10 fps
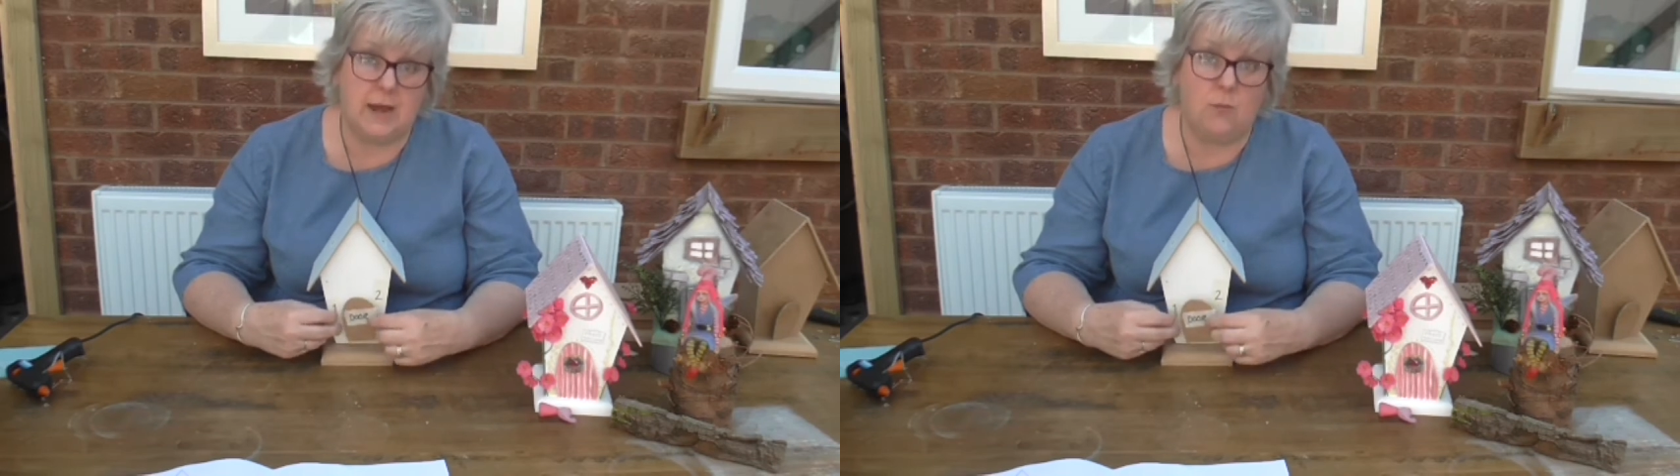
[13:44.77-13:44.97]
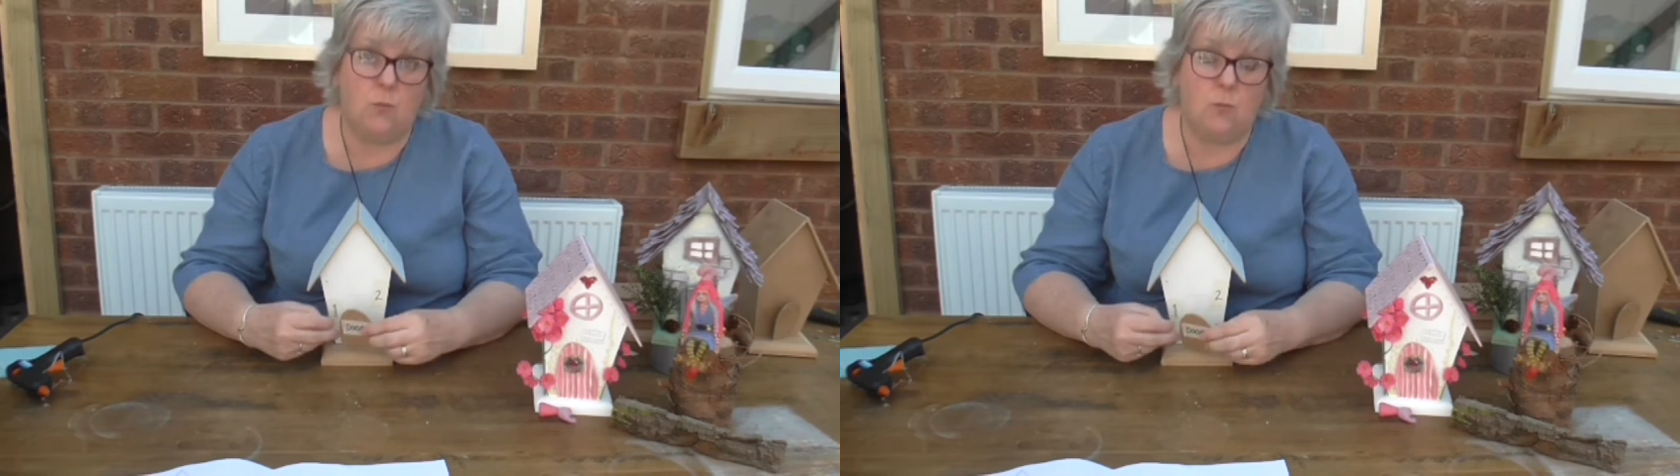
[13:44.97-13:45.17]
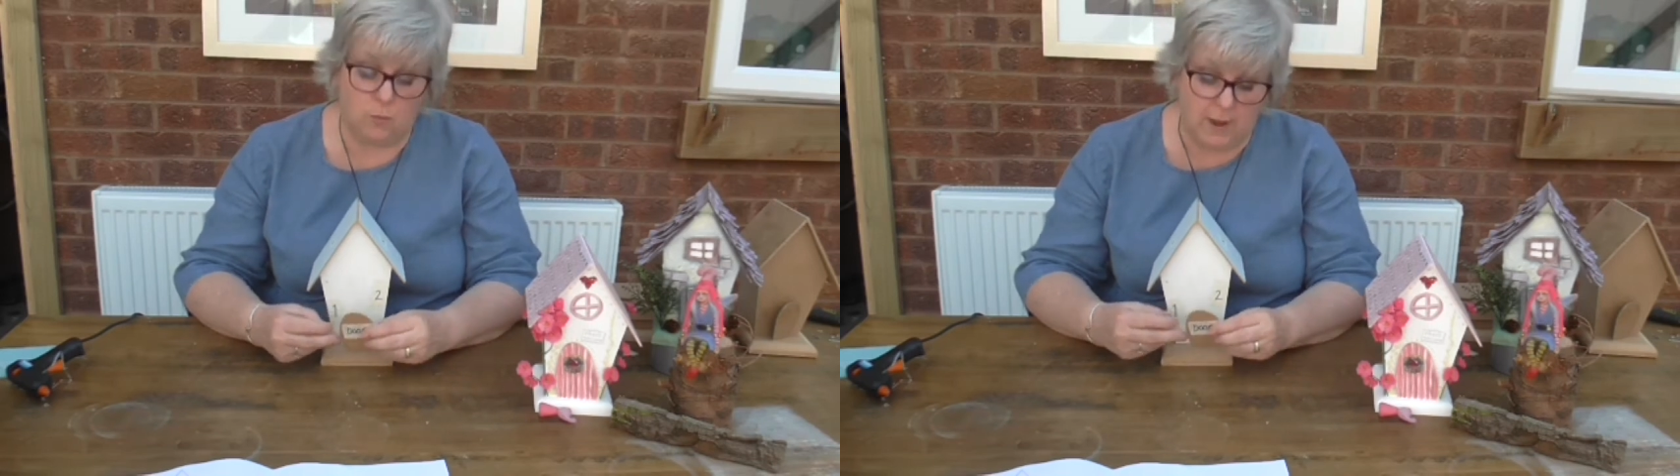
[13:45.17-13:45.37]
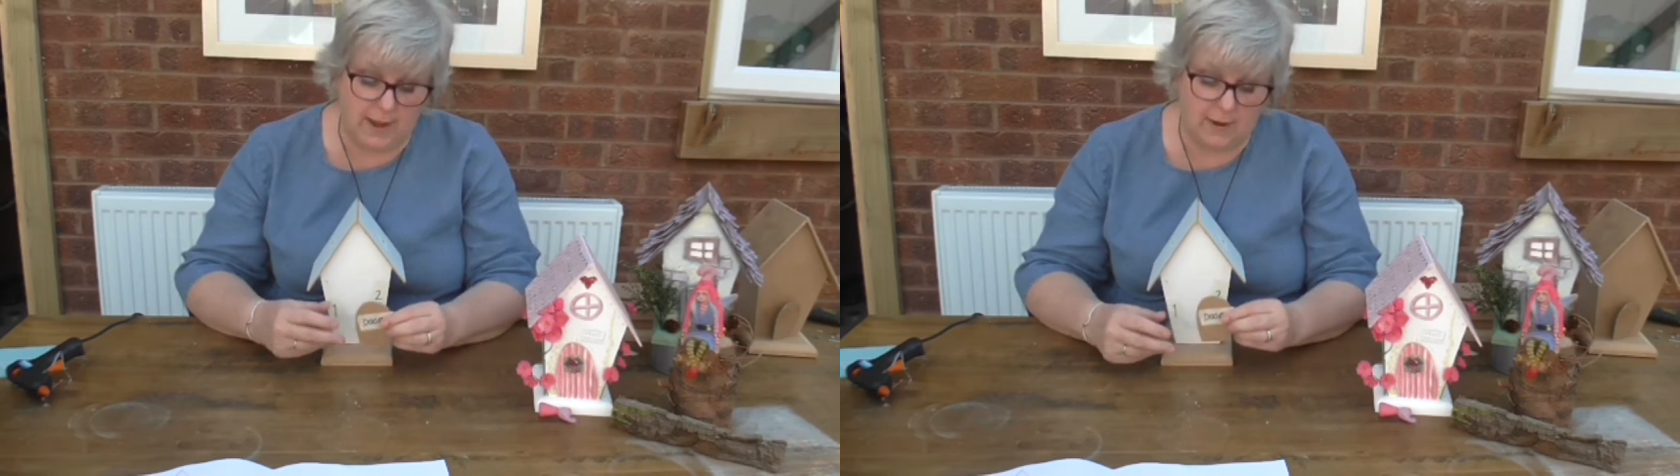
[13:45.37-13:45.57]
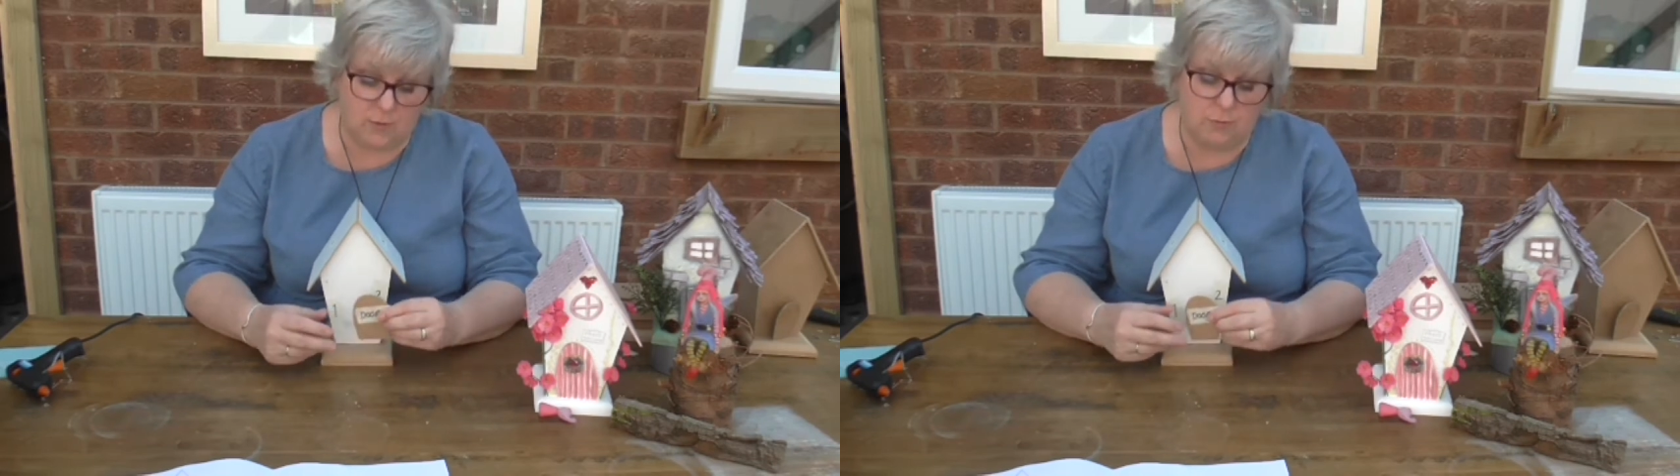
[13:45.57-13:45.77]
and
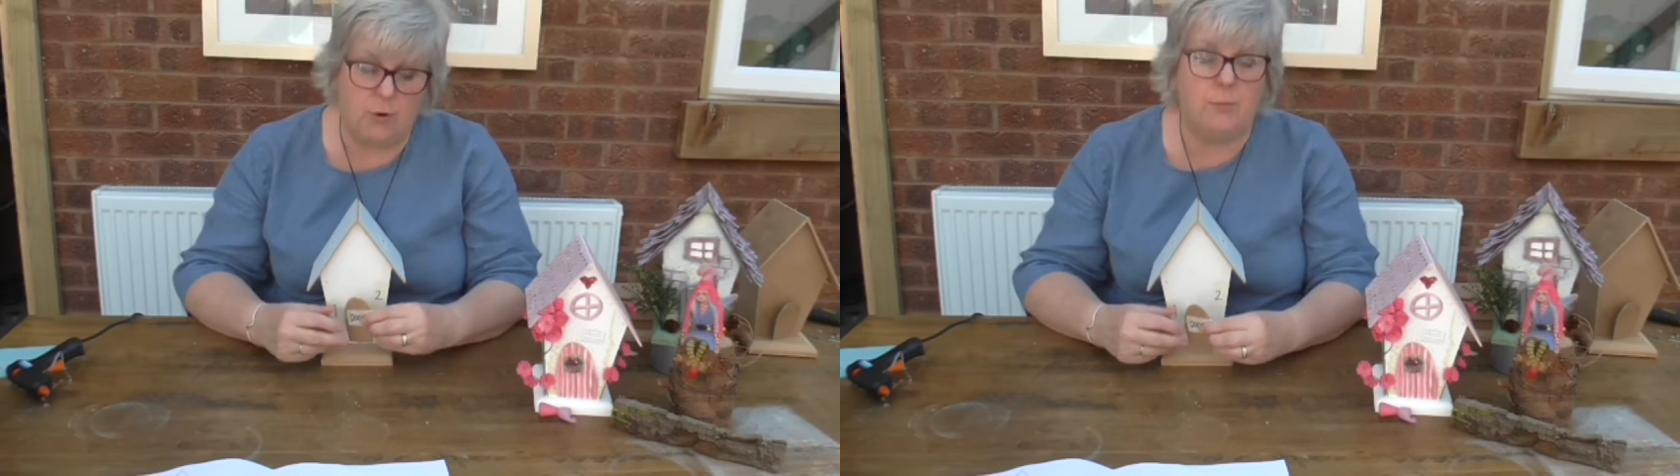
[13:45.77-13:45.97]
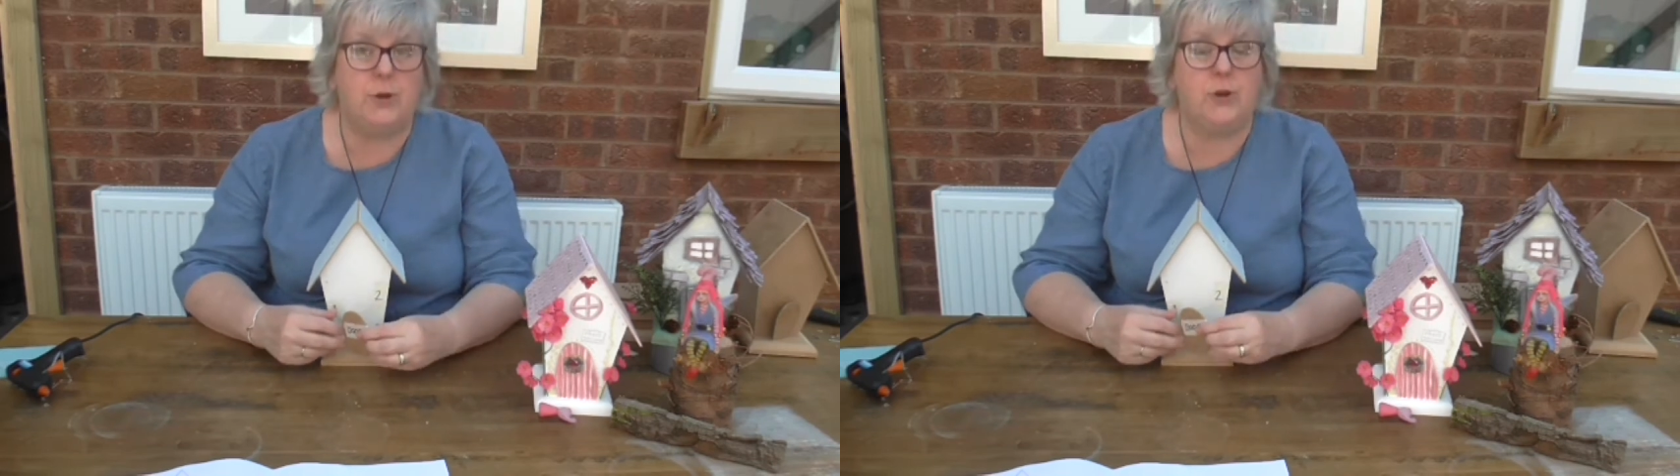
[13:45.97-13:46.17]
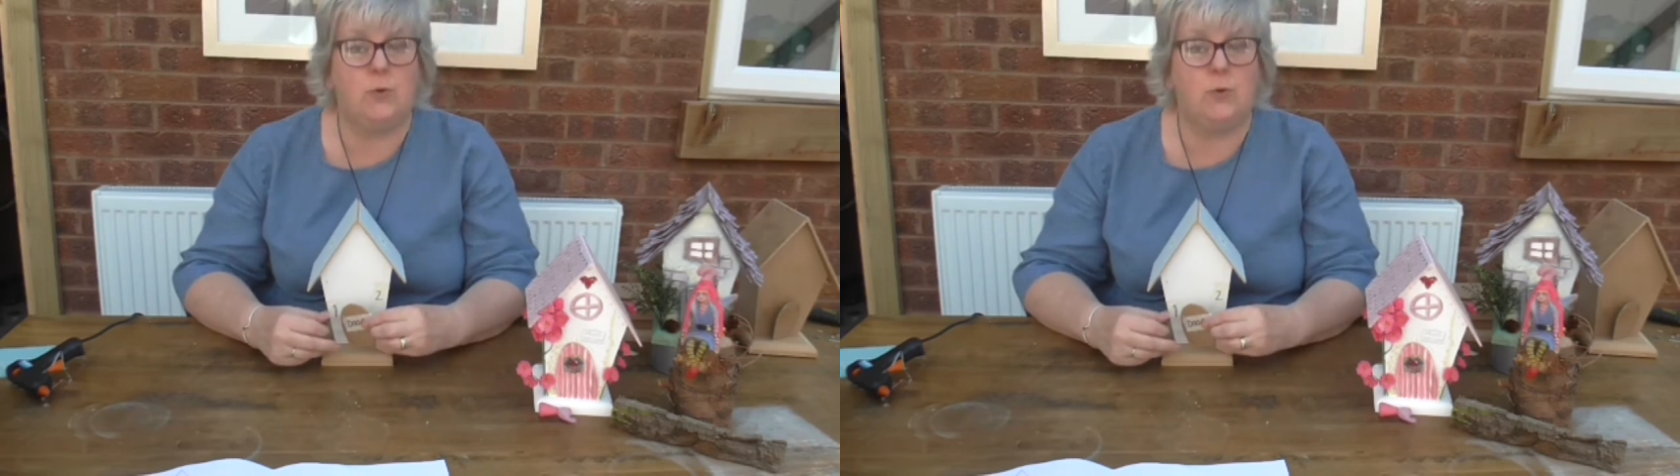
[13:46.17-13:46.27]
how prominent